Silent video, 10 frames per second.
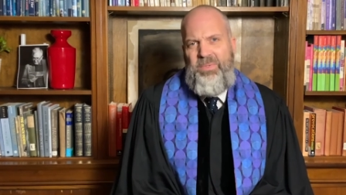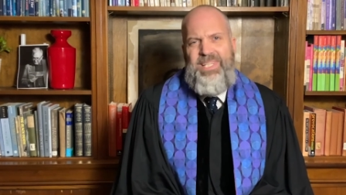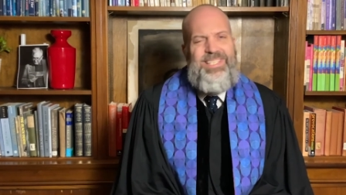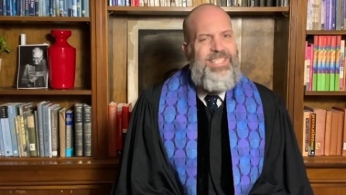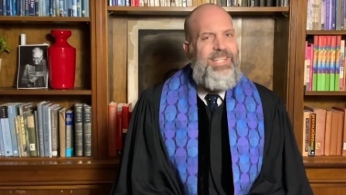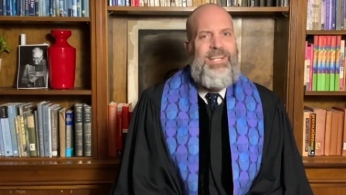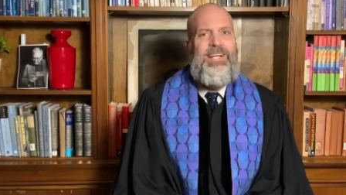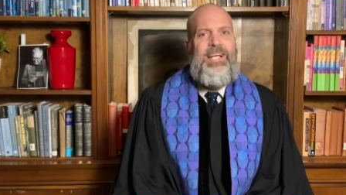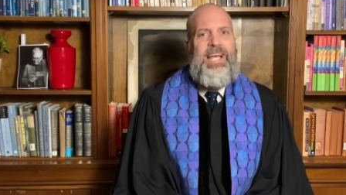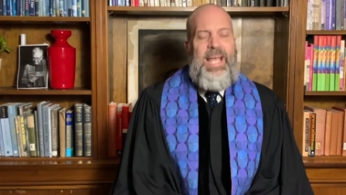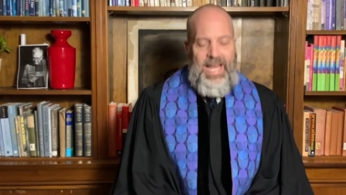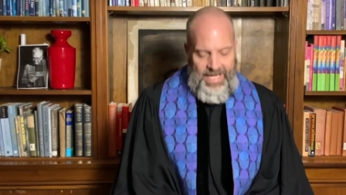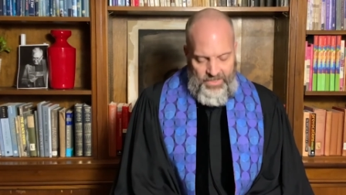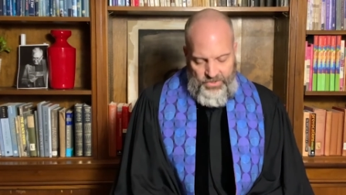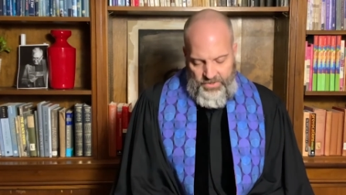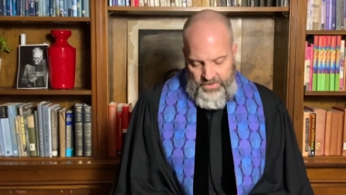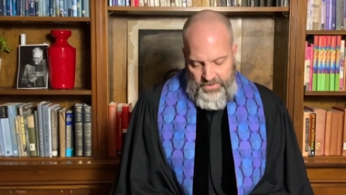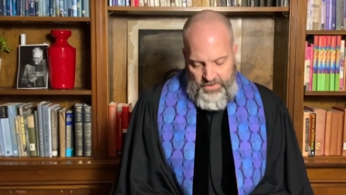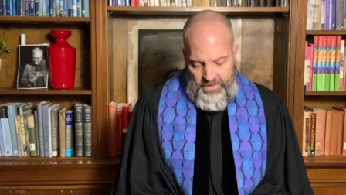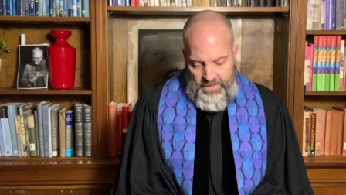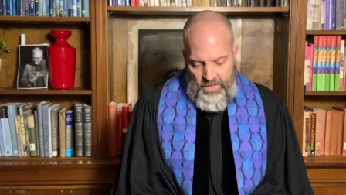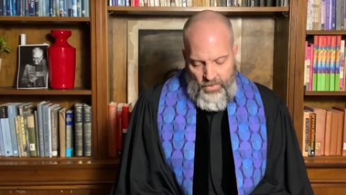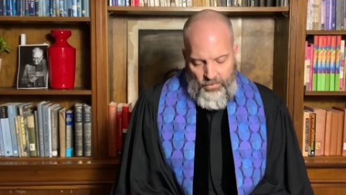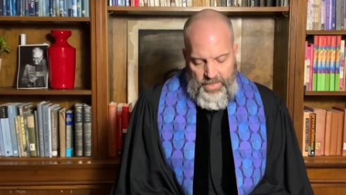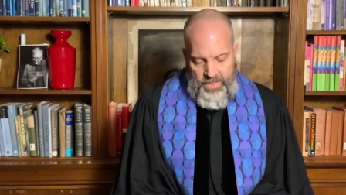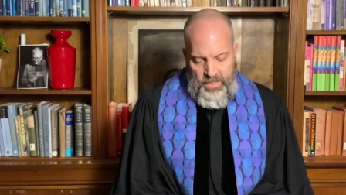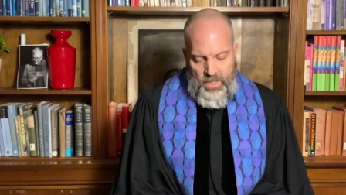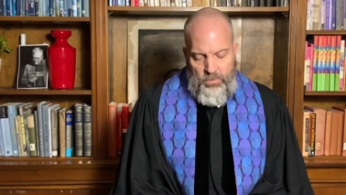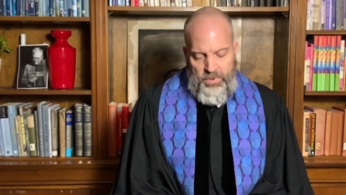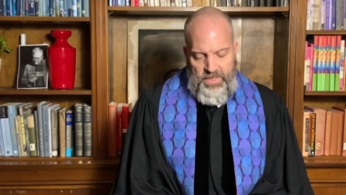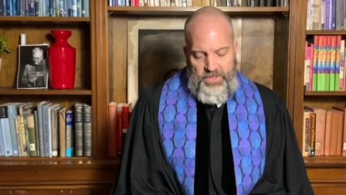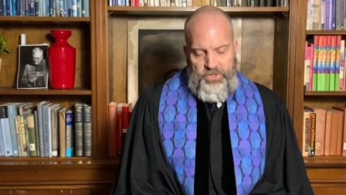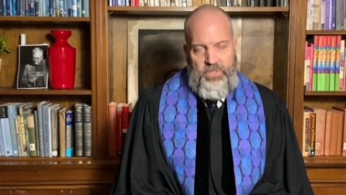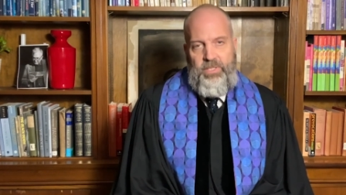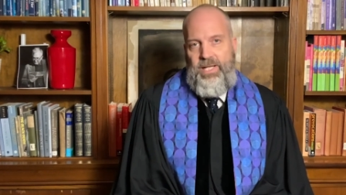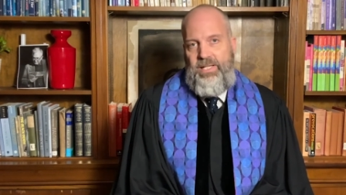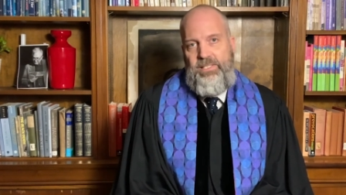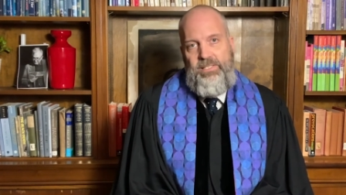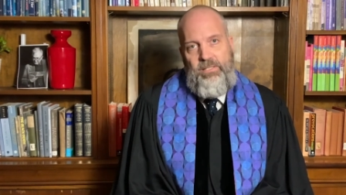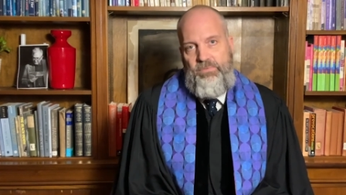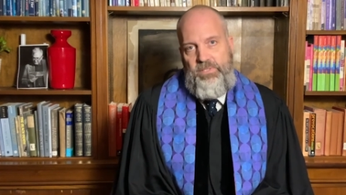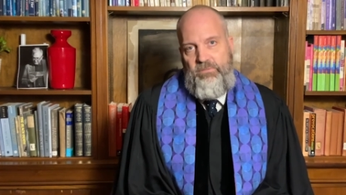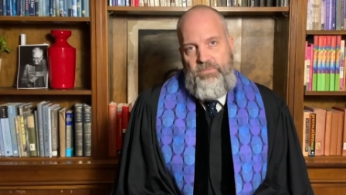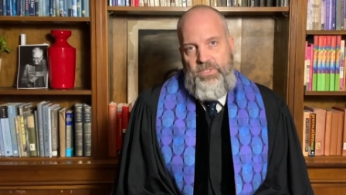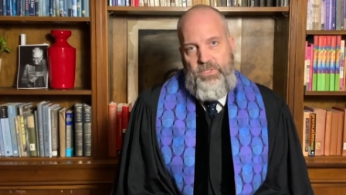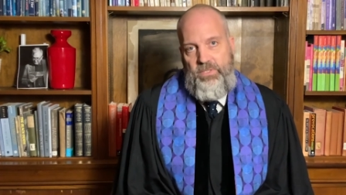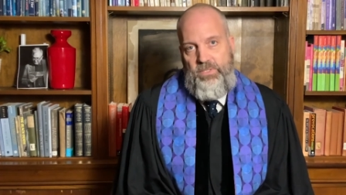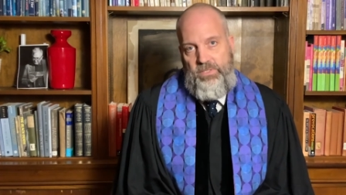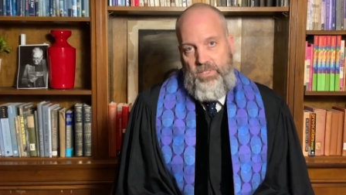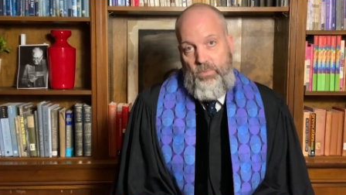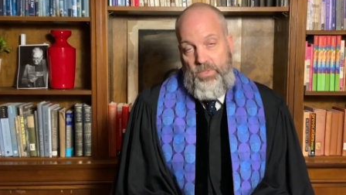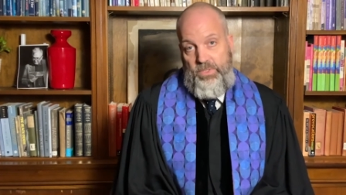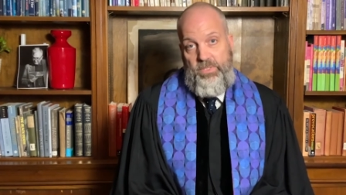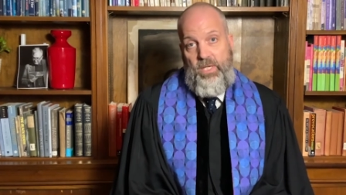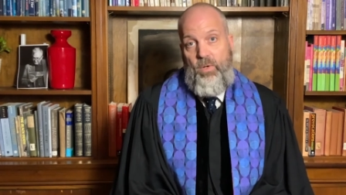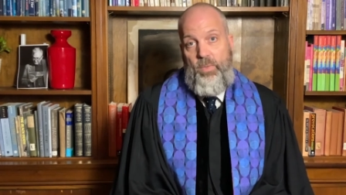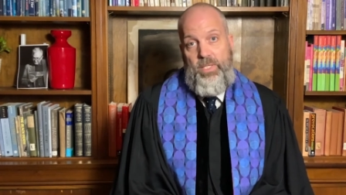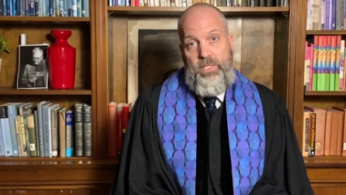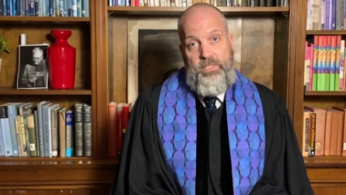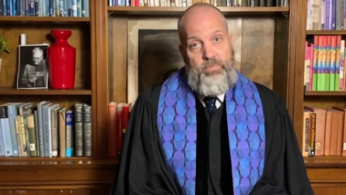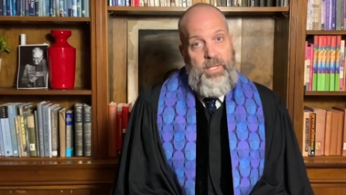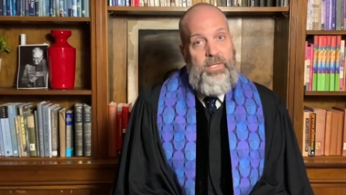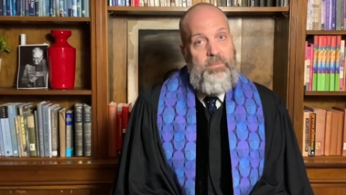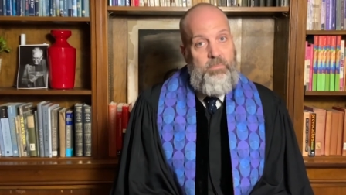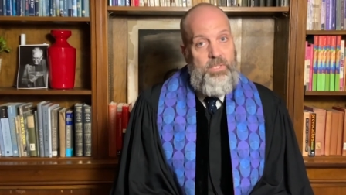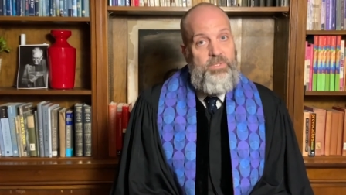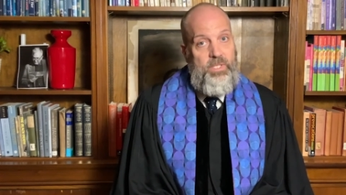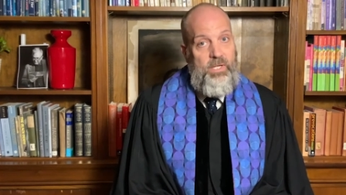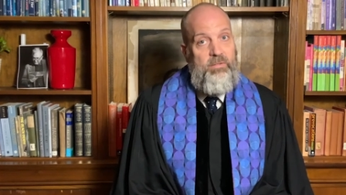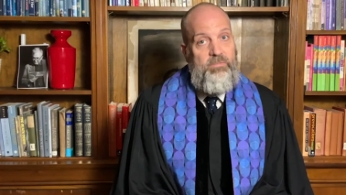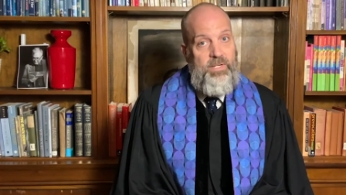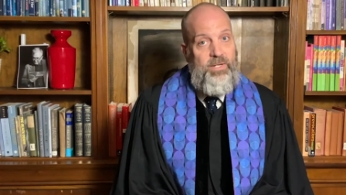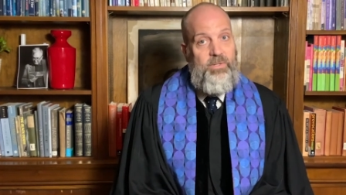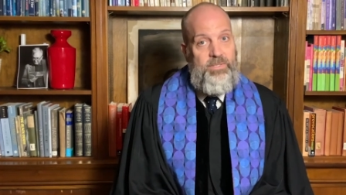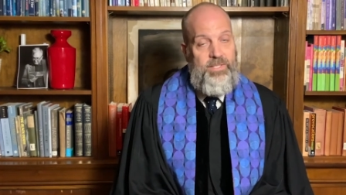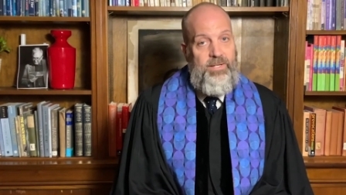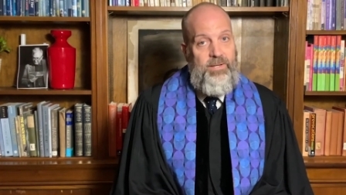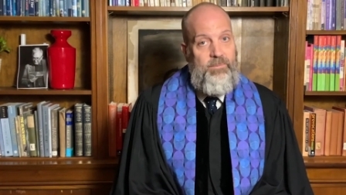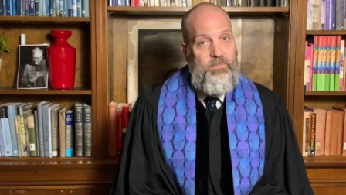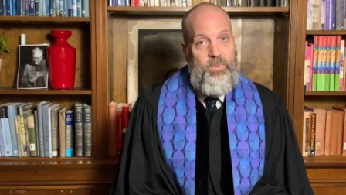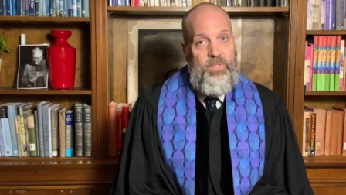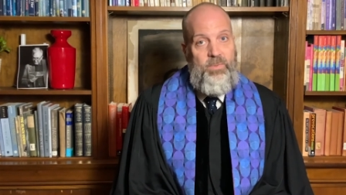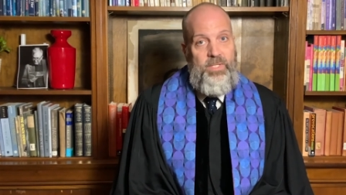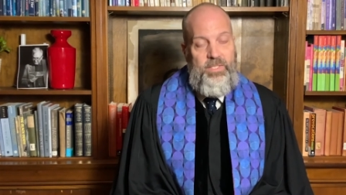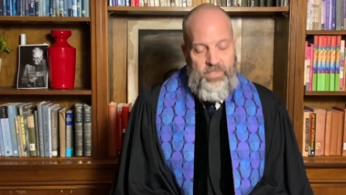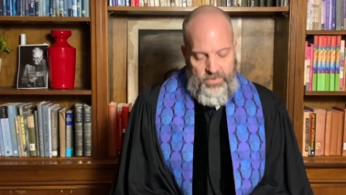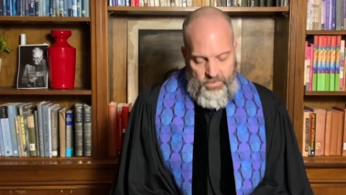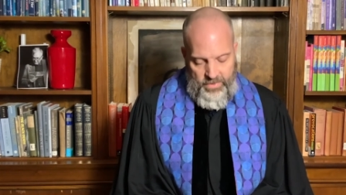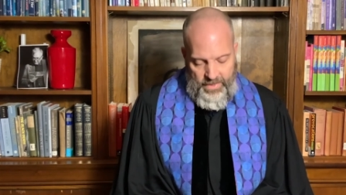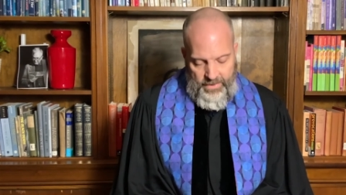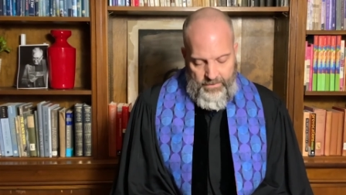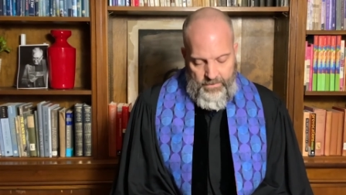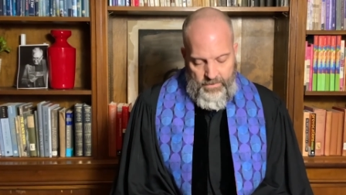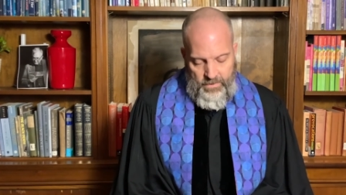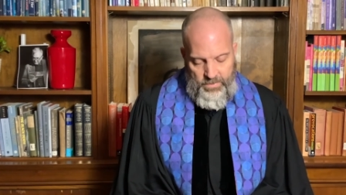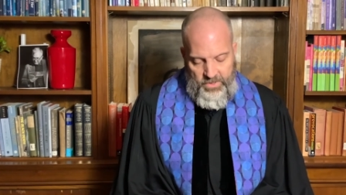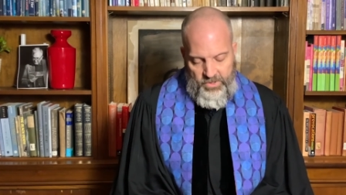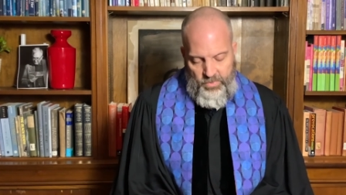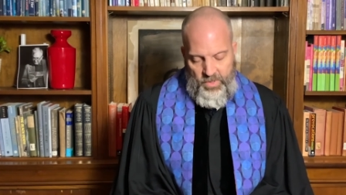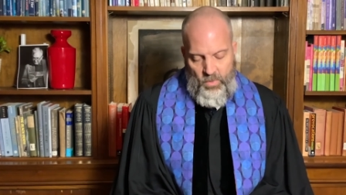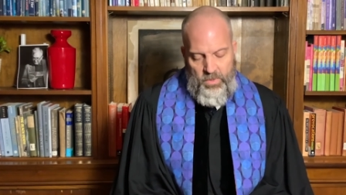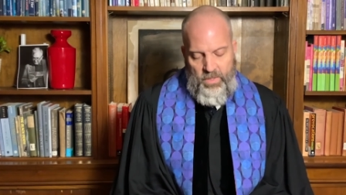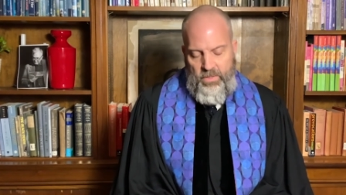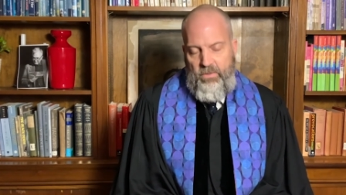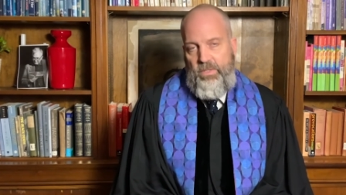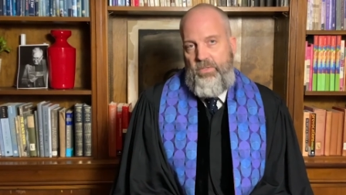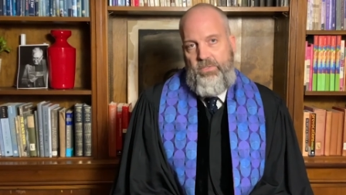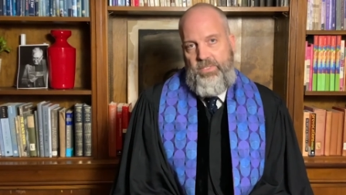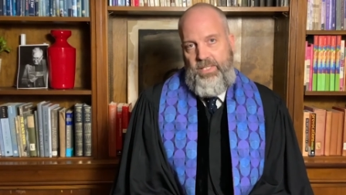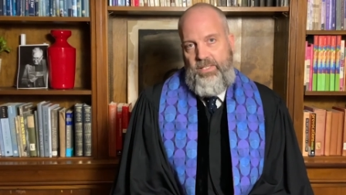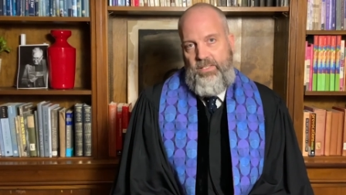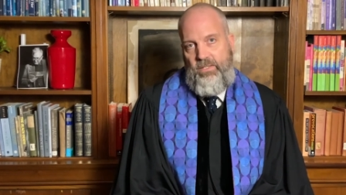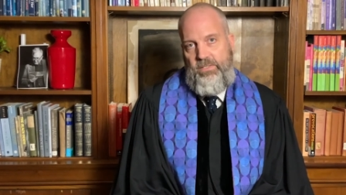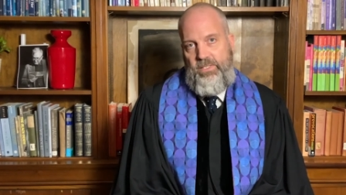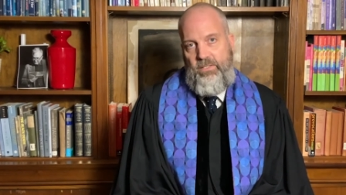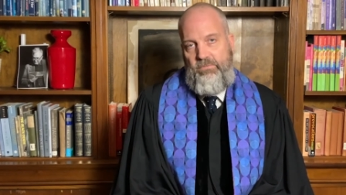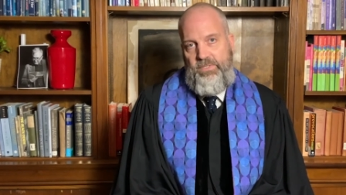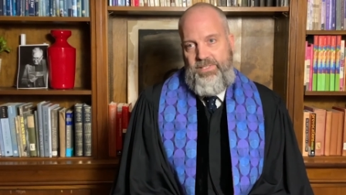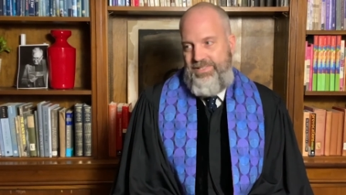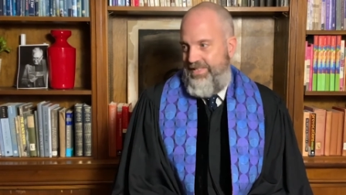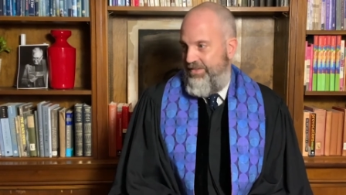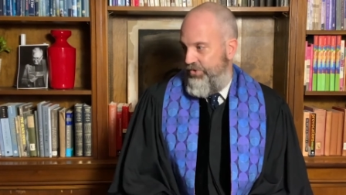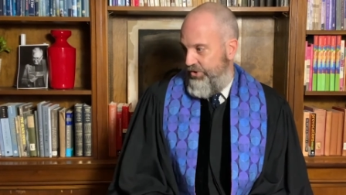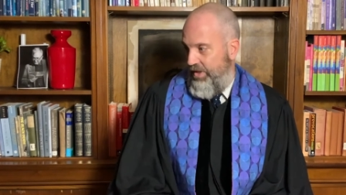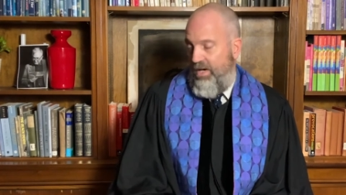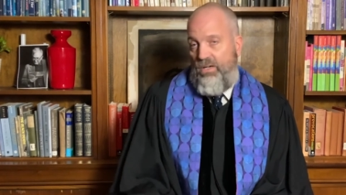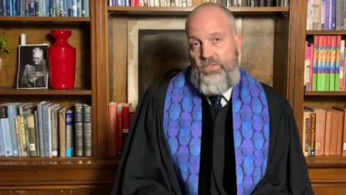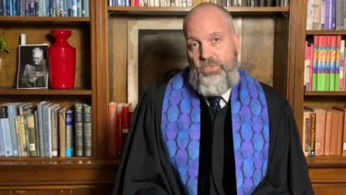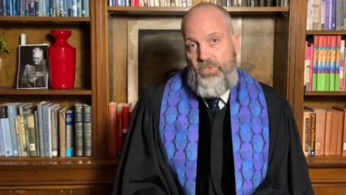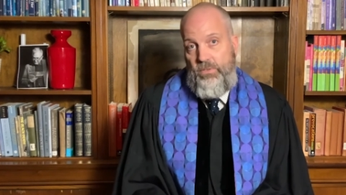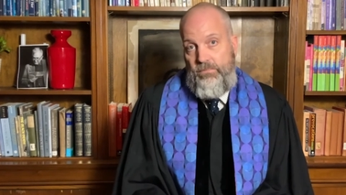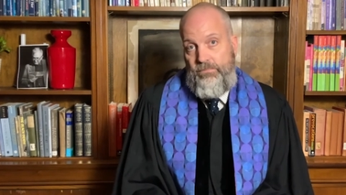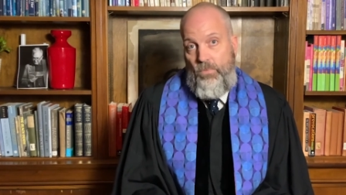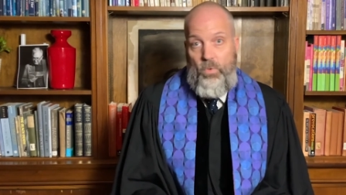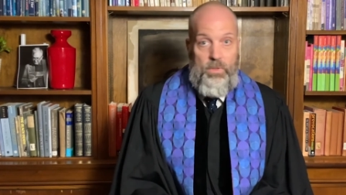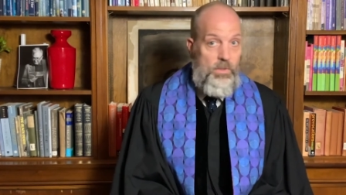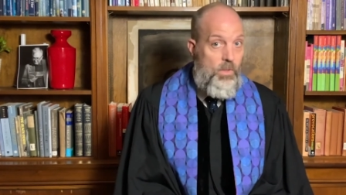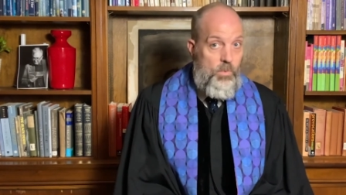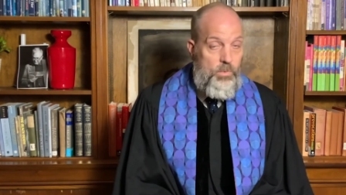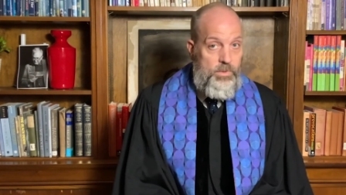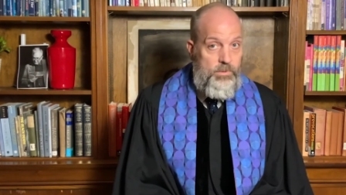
need to anxiously wring pleasure out of self-sufficiency, which is how we spend much of our time. We don't need to do that because we no longer understand ourselves as in charge or alone